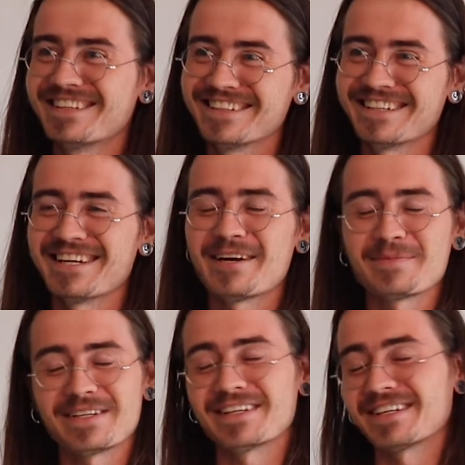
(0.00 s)
I
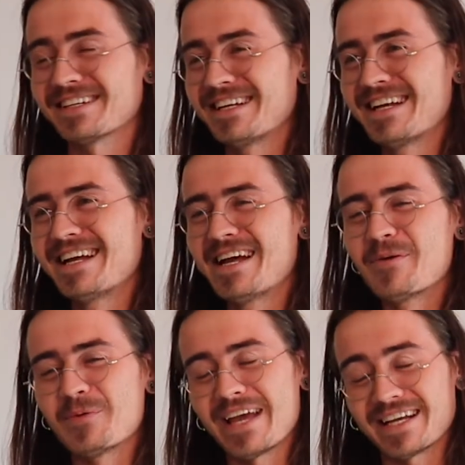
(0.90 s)
mean, like,
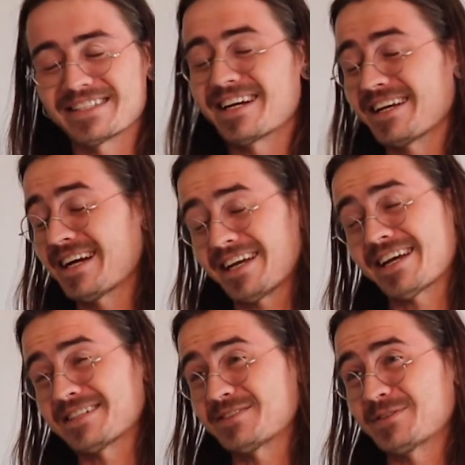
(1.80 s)
I
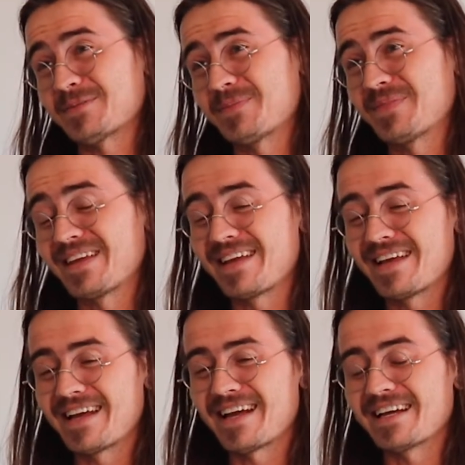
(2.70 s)
had to.
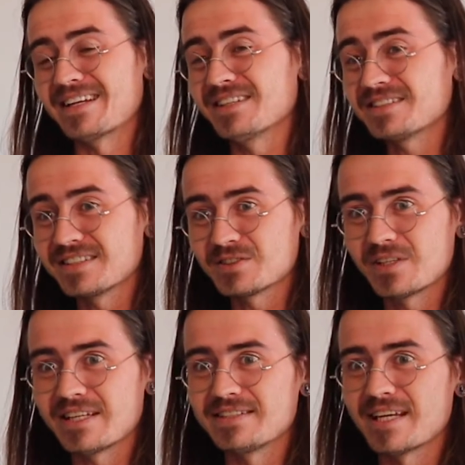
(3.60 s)
And listening to
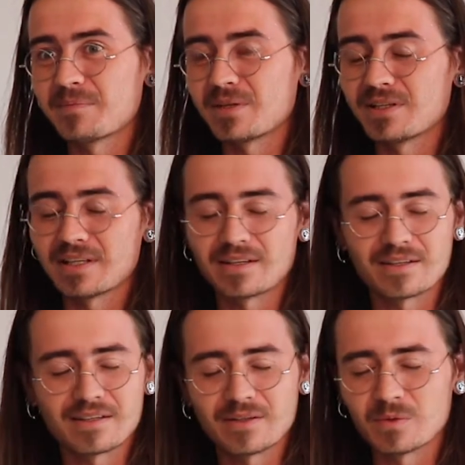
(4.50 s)
Led Zeppelin,
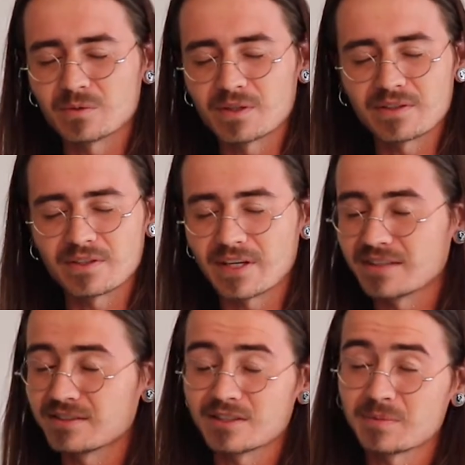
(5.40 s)
it was one of the
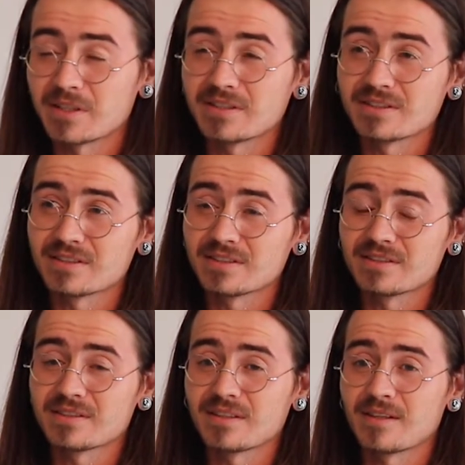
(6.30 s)
greatest
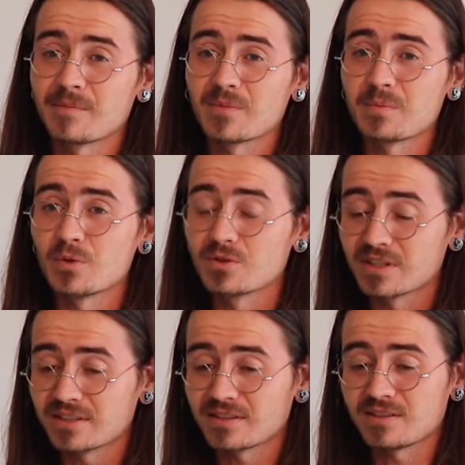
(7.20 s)
experiences. The
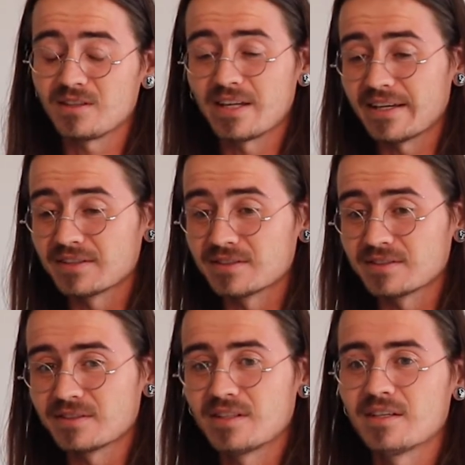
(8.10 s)
musical
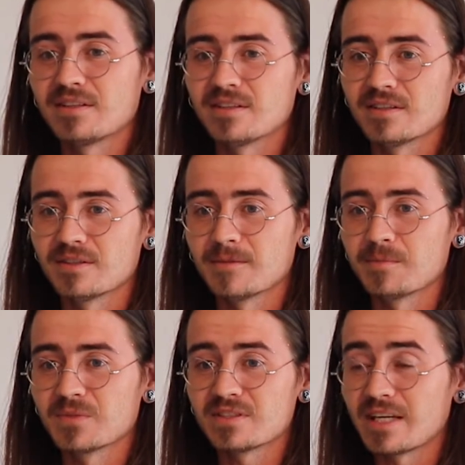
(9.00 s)
layers,
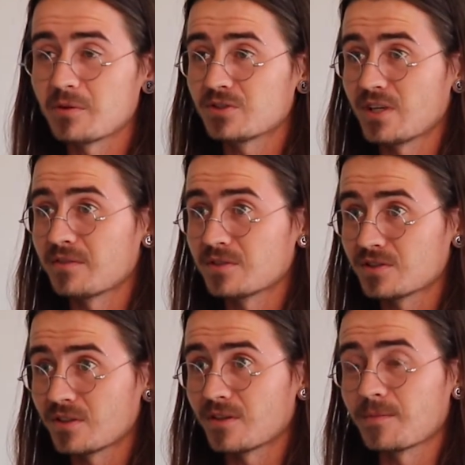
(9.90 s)
the Stairway to Heaven
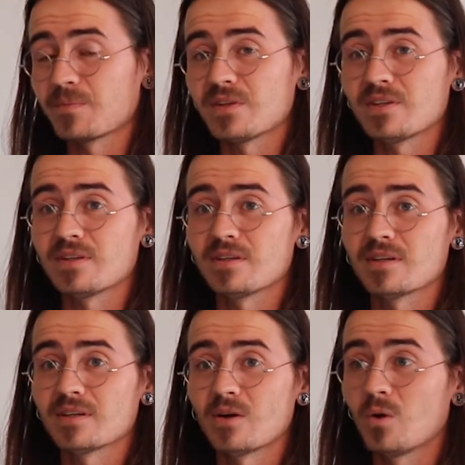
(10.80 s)
song, the
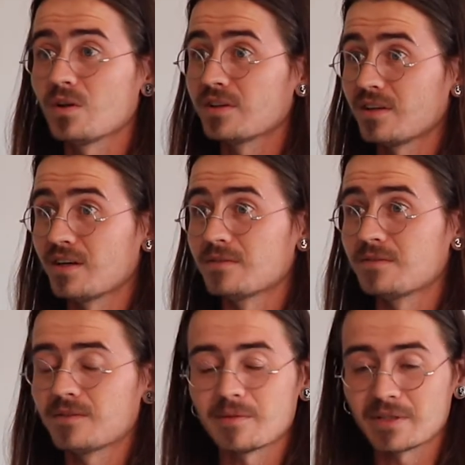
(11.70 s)
Whole Lot of
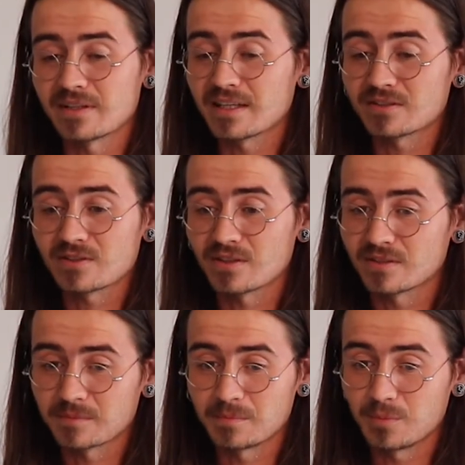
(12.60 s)
Love. I mean, that
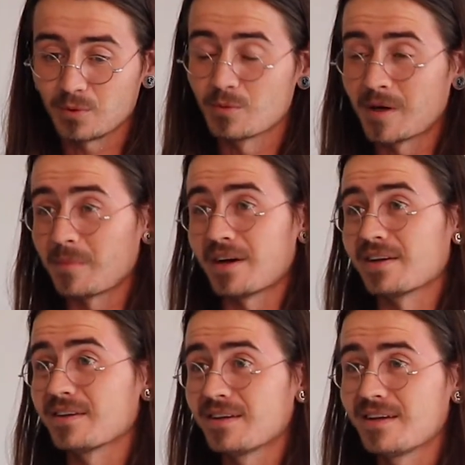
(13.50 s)
song blew my mind.